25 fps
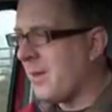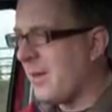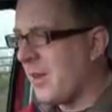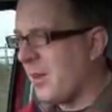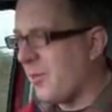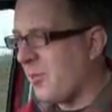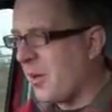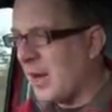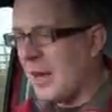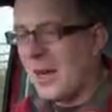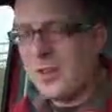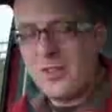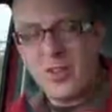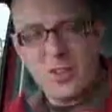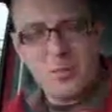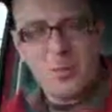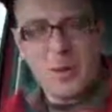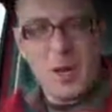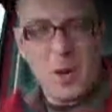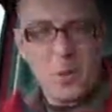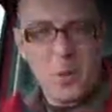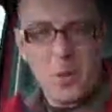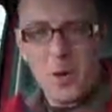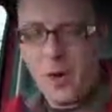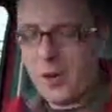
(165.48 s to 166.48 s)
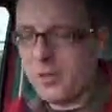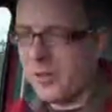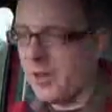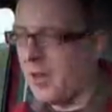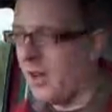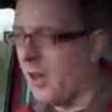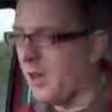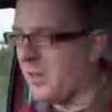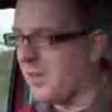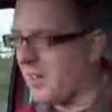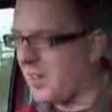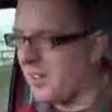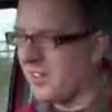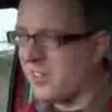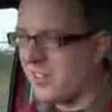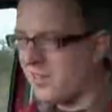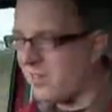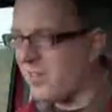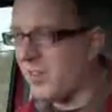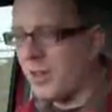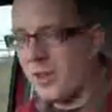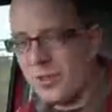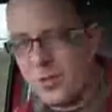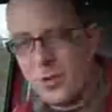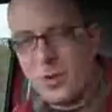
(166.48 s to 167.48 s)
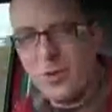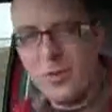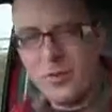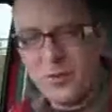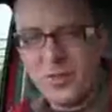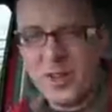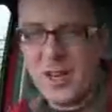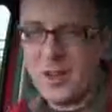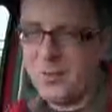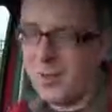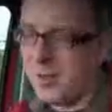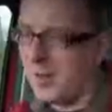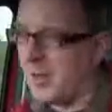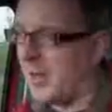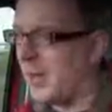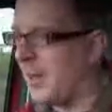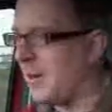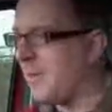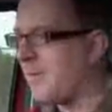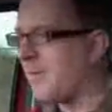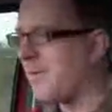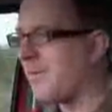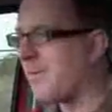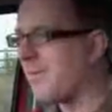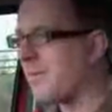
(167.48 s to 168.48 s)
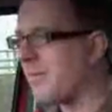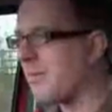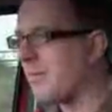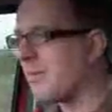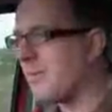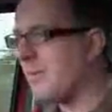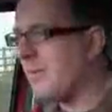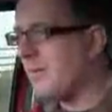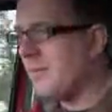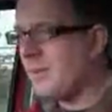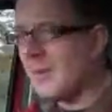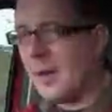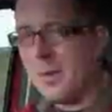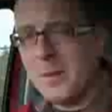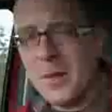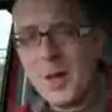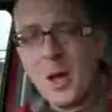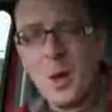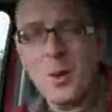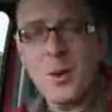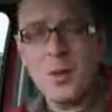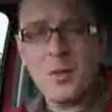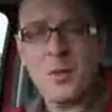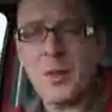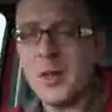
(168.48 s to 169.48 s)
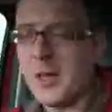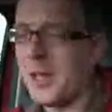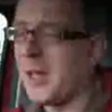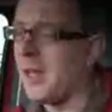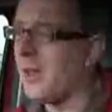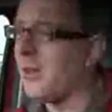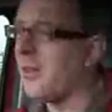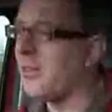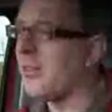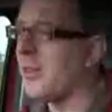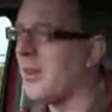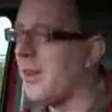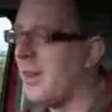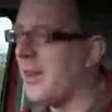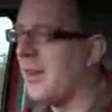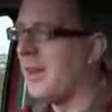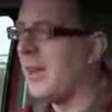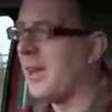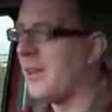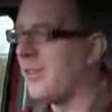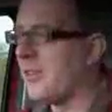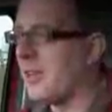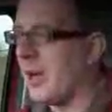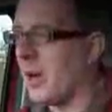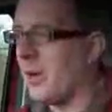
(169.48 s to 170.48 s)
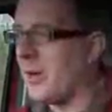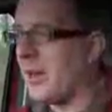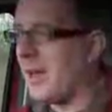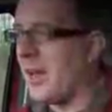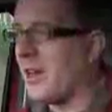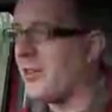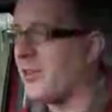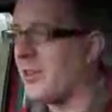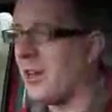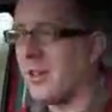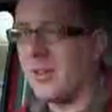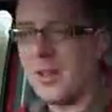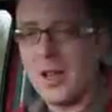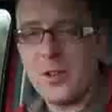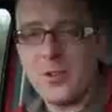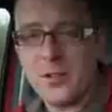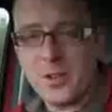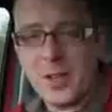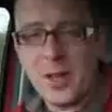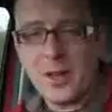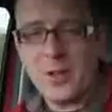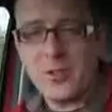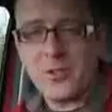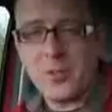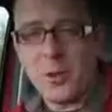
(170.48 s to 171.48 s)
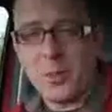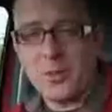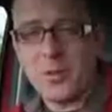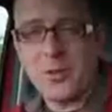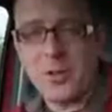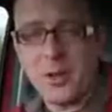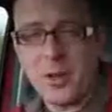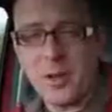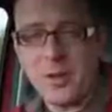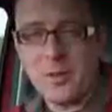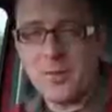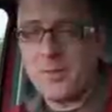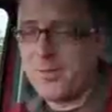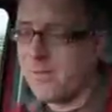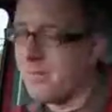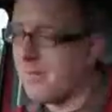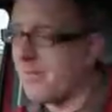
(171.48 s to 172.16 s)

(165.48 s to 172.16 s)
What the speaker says: it relishes being worked hard, and you sort of forgive it that. The only thing is, it's the only engine that doesn't get stop-start.